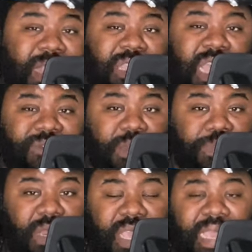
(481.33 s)
I definitely
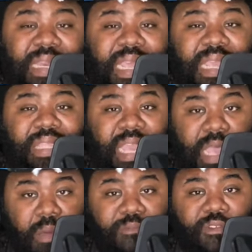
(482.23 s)
believe he needs
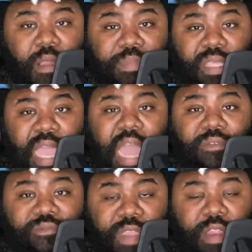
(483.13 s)
help from
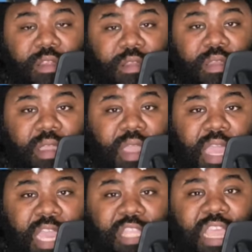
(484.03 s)
Scott Fitter.
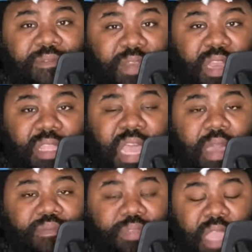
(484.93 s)
He definitely needs
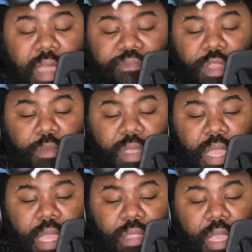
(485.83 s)
help from Scott Fitter
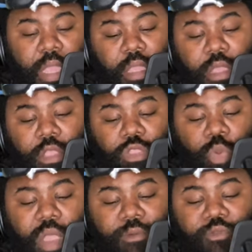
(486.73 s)
because
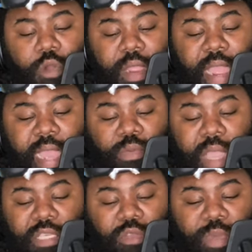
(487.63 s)
three or four guys who
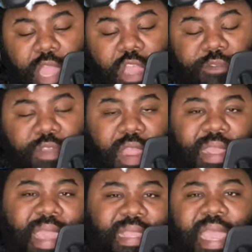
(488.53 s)
I just ran off here,
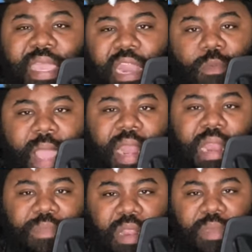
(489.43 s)
and he did get it right.
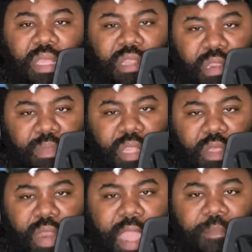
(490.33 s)
Let me
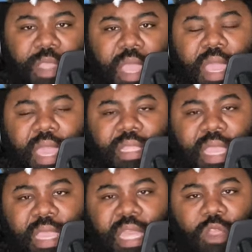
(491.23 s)
slow down. He
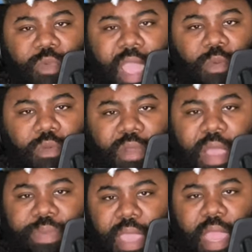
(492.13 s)
did get it right with
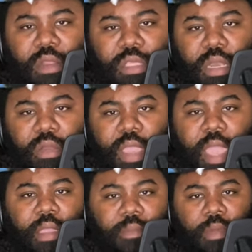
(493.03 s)
Robbie Anderson,
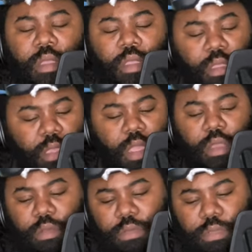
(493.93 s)
okay? You
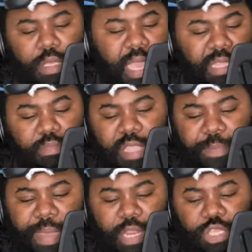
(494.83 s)
know, got some
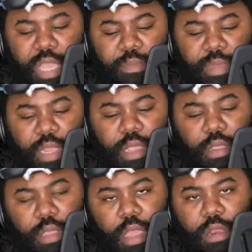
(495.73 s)
depth out of John
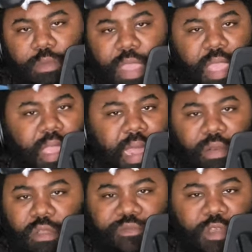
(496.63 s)
Miller, you know what I mean? I
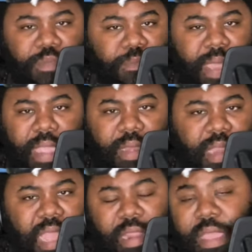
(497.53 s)
don't know if he'll be back or
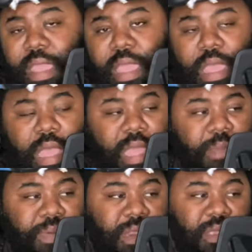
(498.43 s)
not,
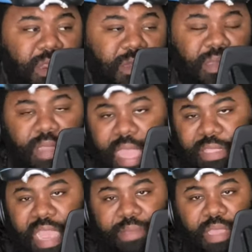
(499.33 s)
but, you know,
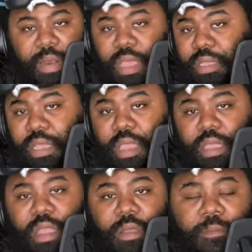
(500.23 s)
at times he looked good,
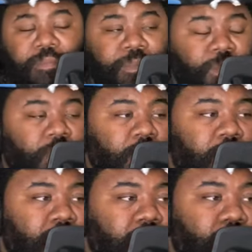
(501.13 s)
you know?
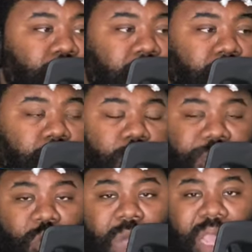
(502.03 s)
We don't know what
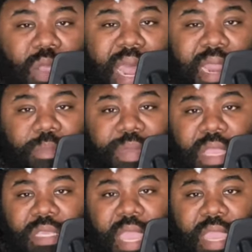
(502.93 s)
we quite got out of
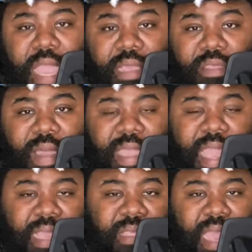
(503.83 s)
PJ yet, so I
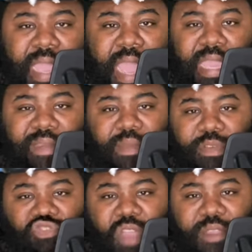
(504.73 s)
can't give him
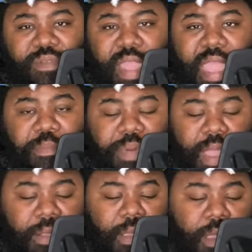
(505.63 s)
a strike for that, but